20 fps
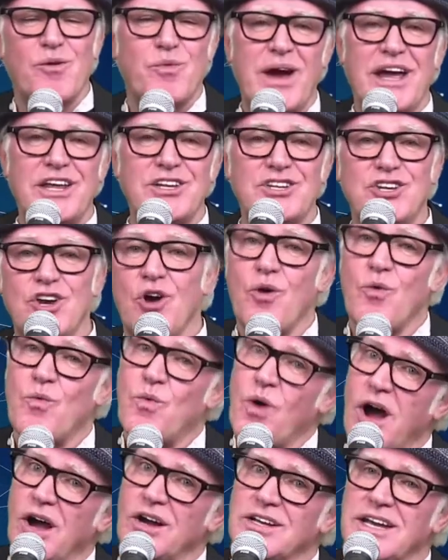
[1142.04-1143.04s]
When you're
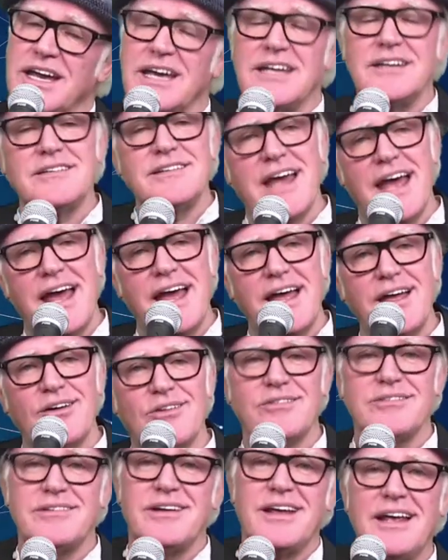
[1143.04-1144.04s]
walking
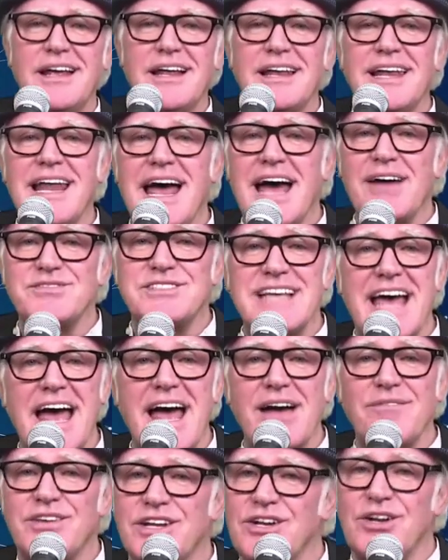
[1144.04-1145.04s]
down Lobs
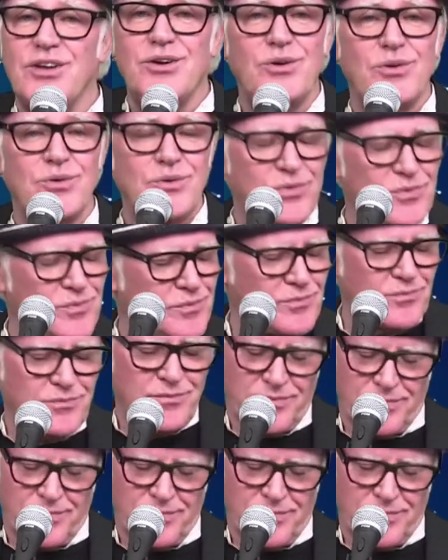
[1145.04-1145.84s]
Avenue.